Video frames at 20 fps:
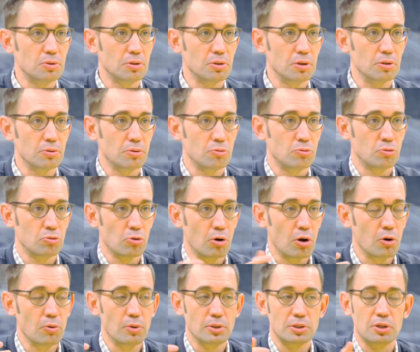to
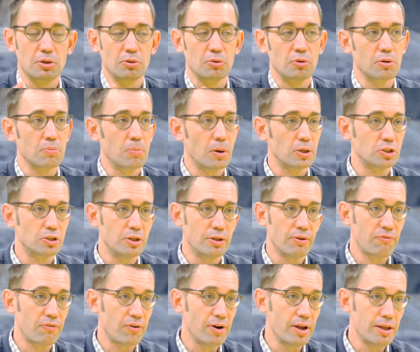grow. It's going to look much
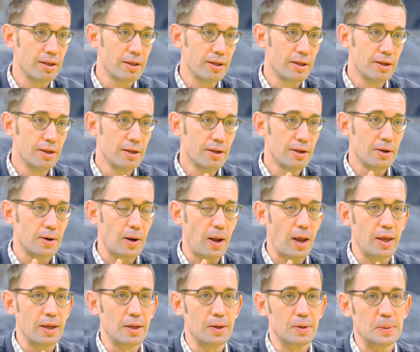different, right?